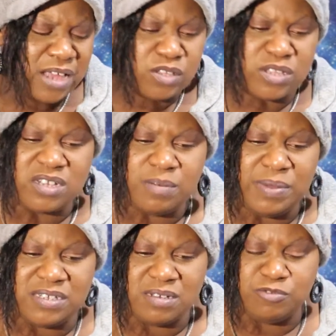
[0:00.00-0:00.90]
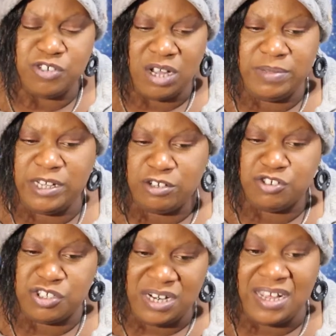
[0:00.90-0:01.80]
So this could be some job that you're
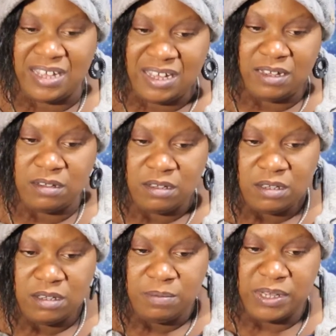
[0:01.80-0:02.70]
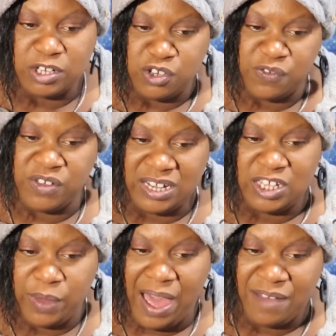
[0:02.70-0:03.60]
just taking because you feel
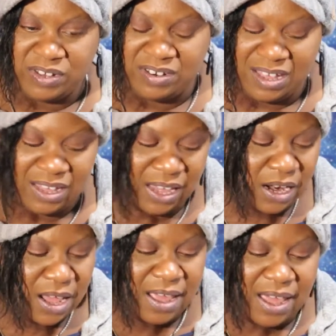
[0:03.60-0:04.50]
like you have to take it.